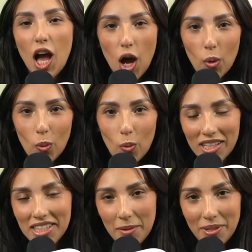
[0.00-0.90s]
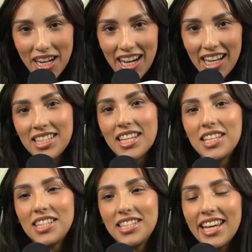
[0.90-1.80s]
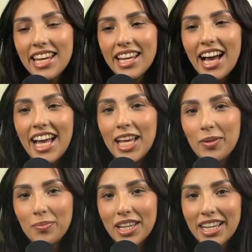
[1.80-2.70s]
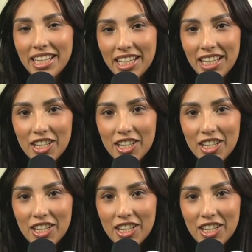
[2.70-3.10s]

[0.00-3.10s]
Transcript: What's up, guys? Today I'm gonna